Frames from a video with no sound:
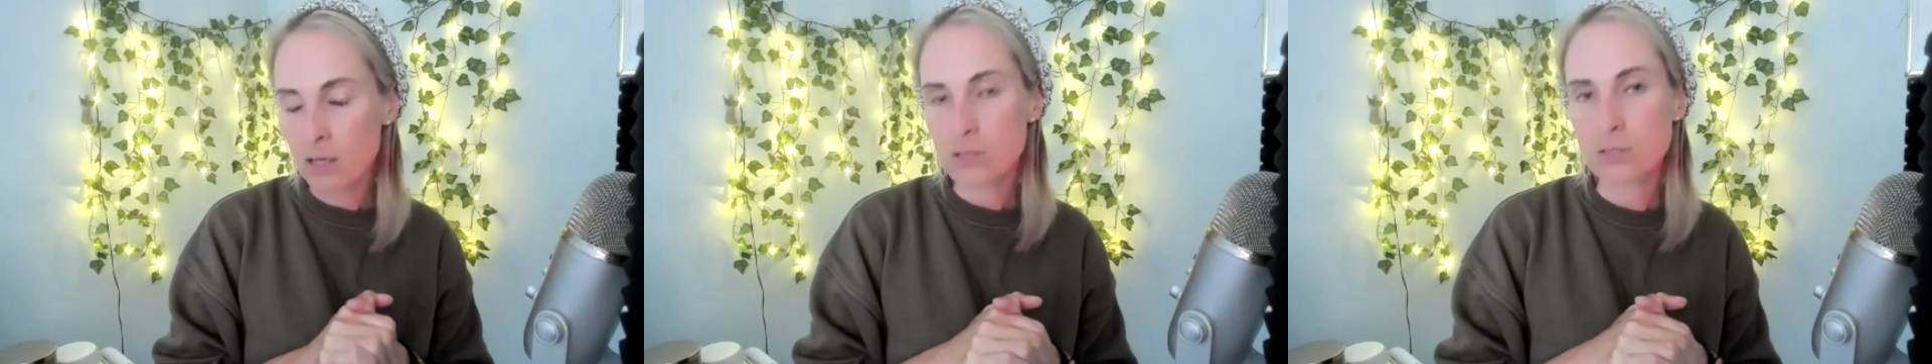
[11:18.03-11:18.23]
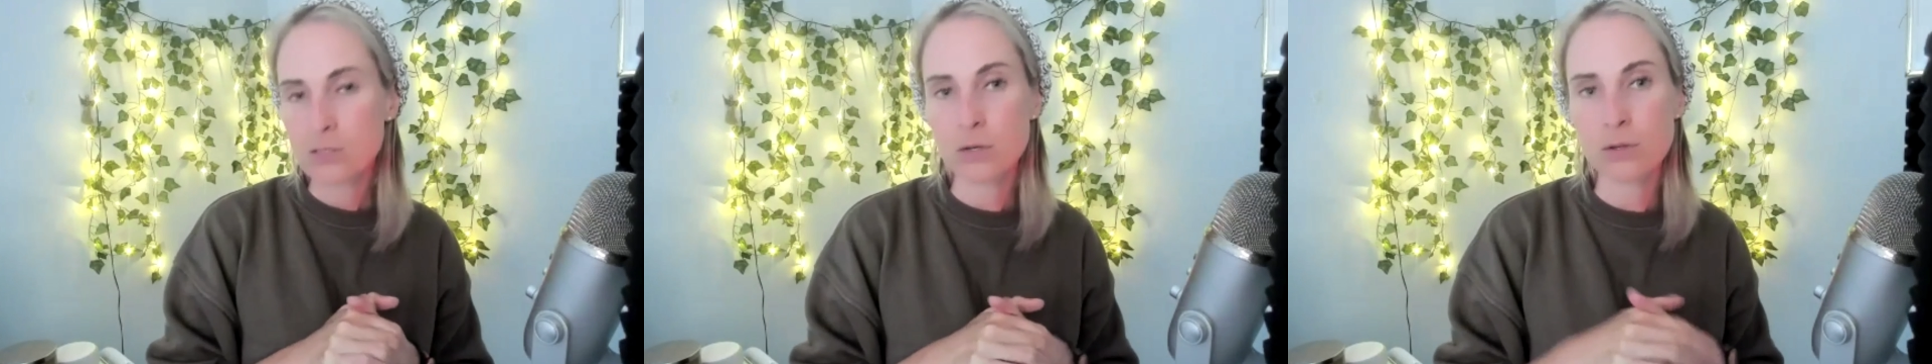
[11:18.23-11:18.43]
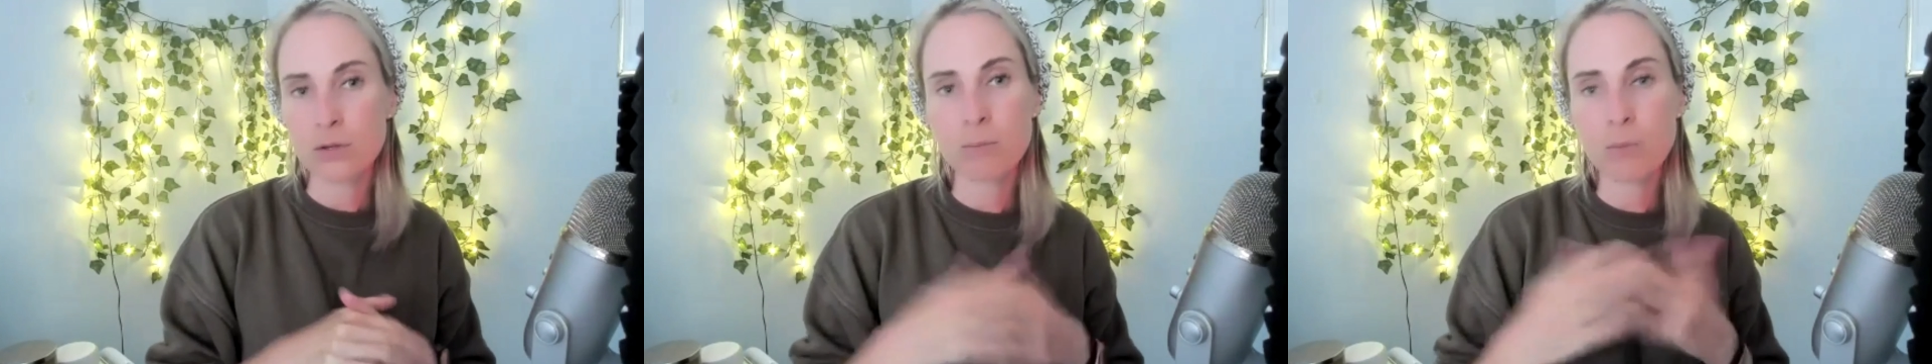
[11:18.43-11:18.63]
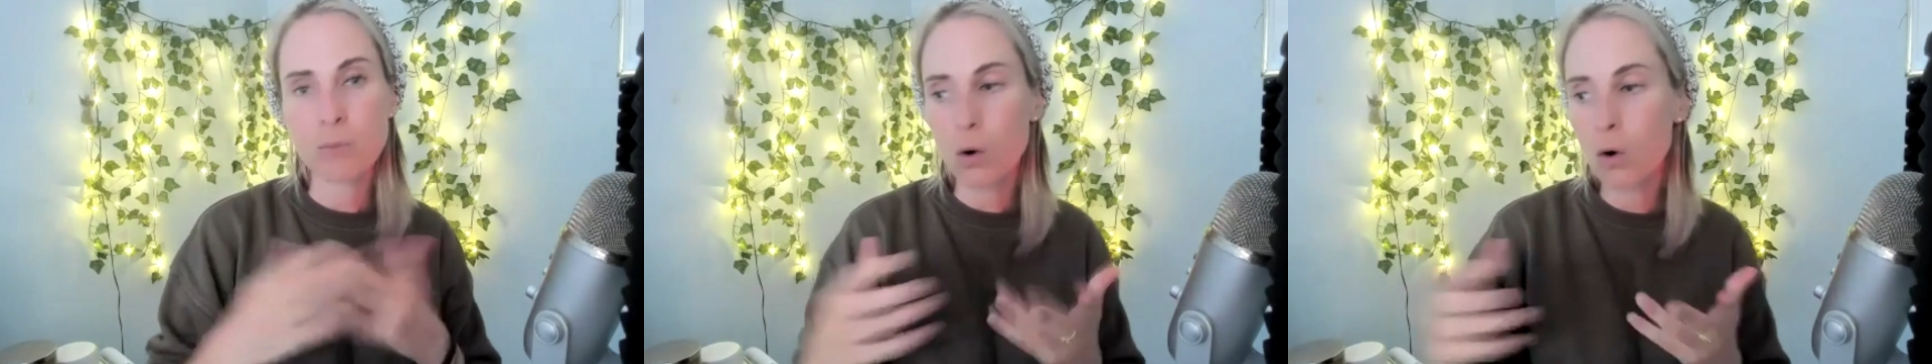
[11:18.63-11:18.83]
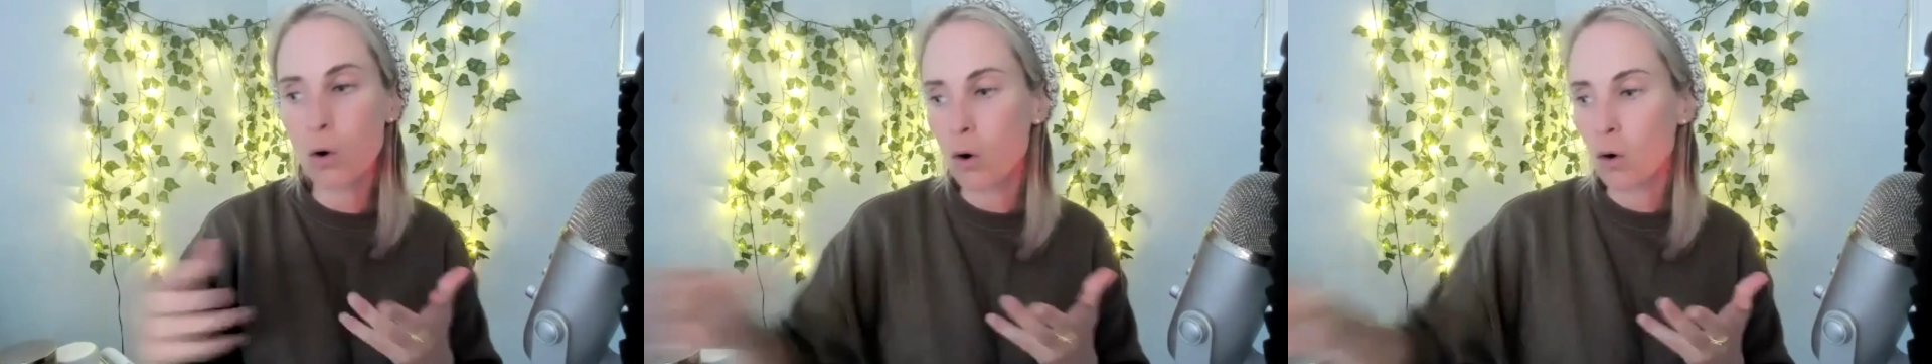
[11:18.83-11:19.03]
so the
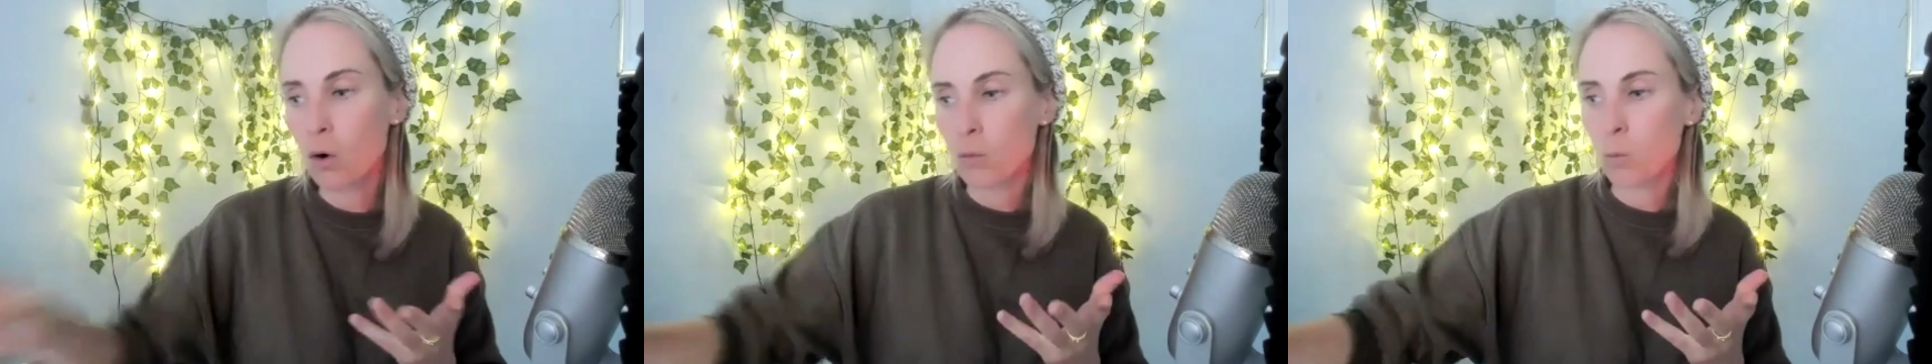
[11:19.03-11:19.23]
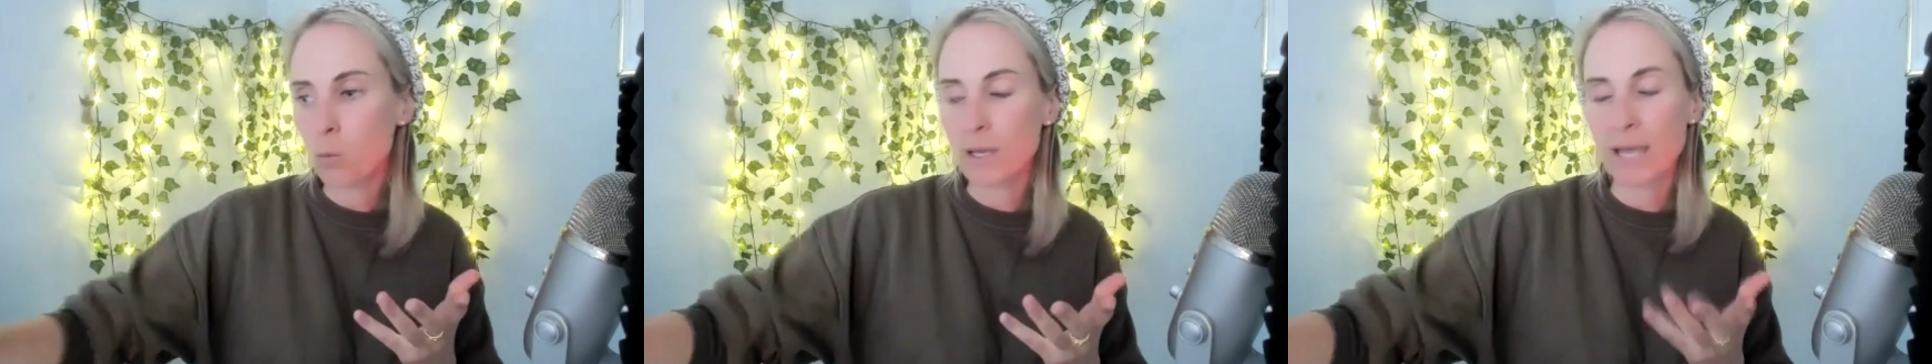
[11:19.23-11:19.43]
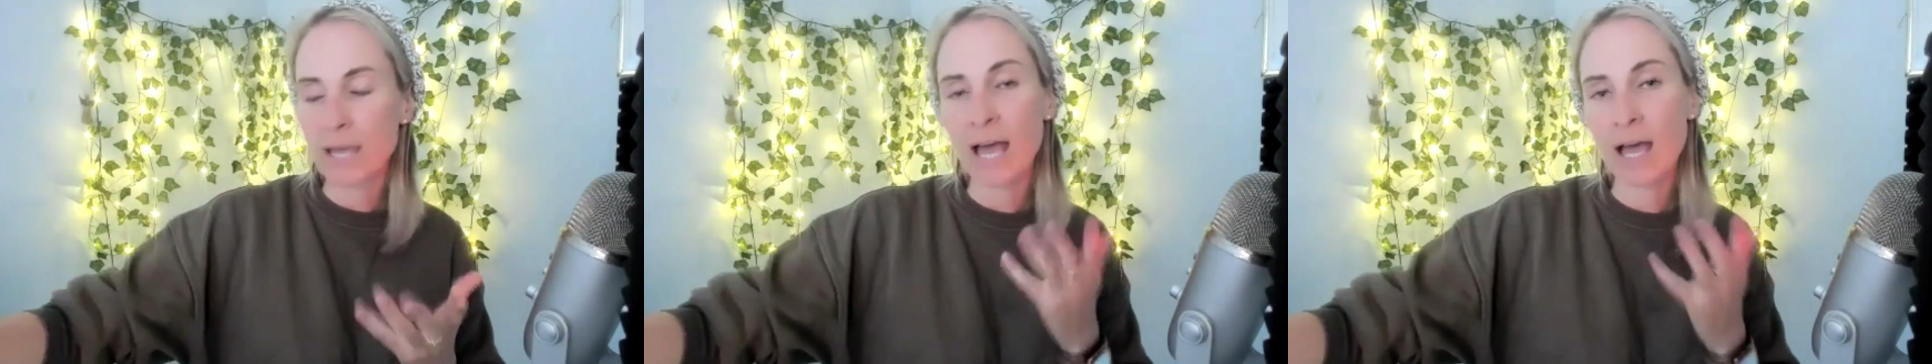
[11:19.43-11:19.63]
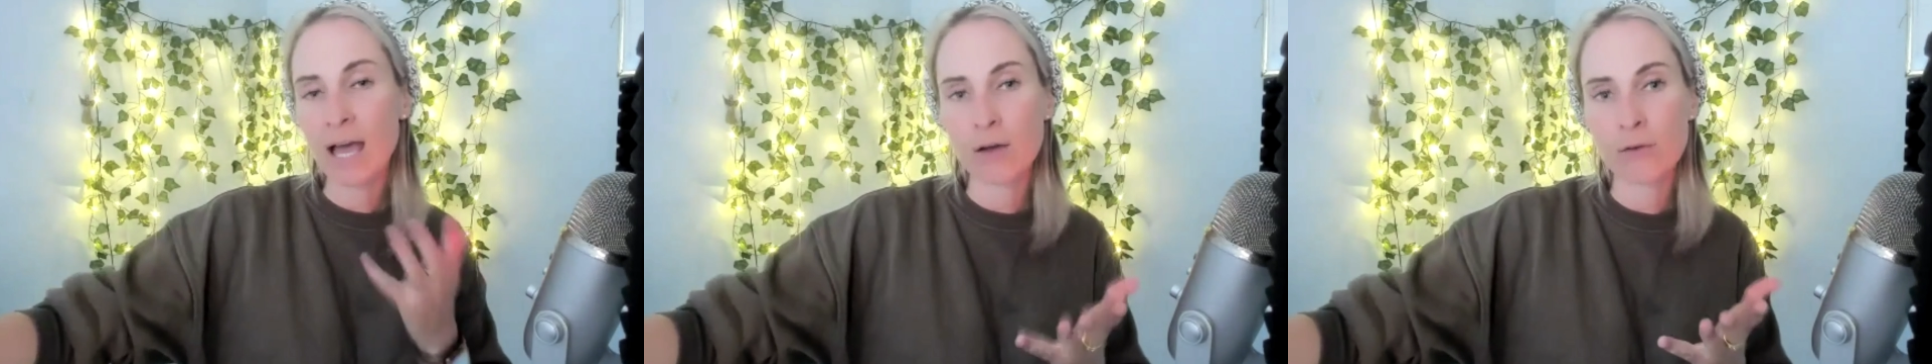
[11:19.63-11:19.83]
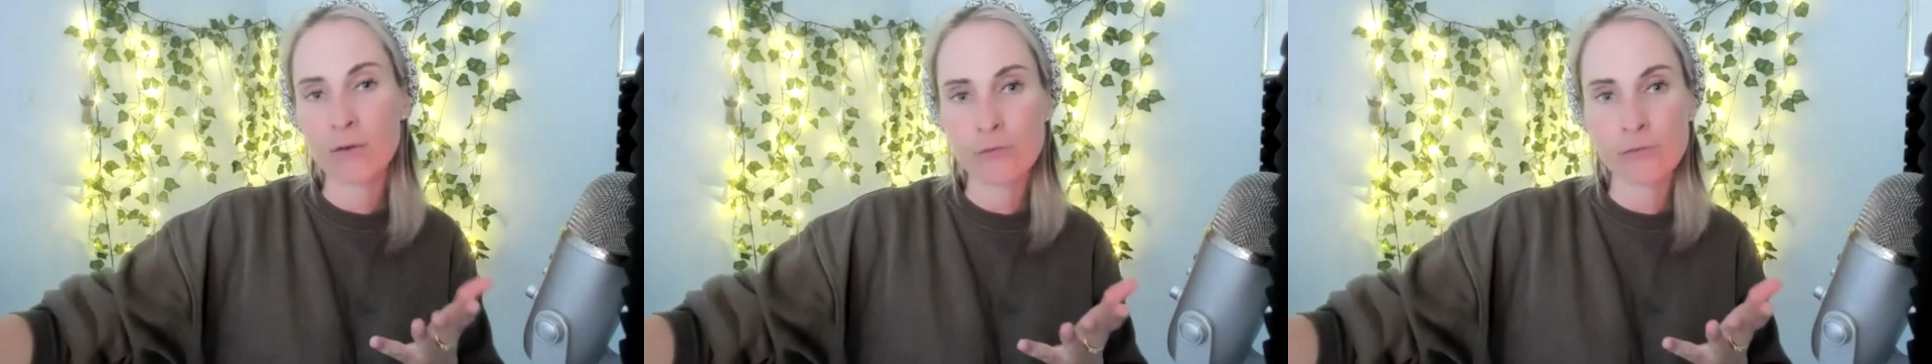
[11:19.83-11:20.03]
more we
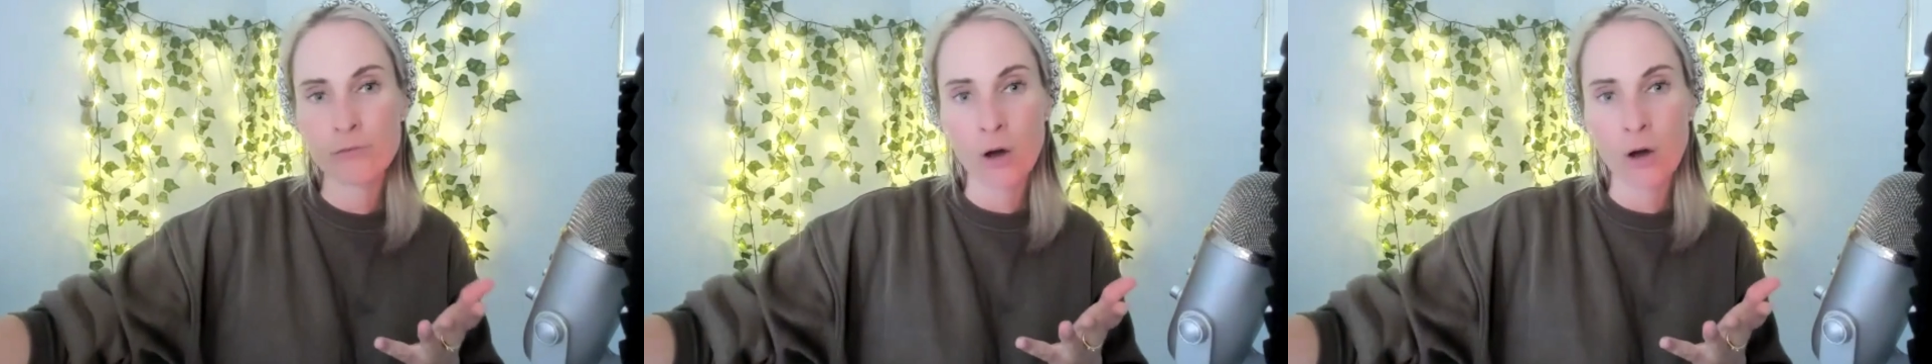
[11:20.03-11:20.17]
have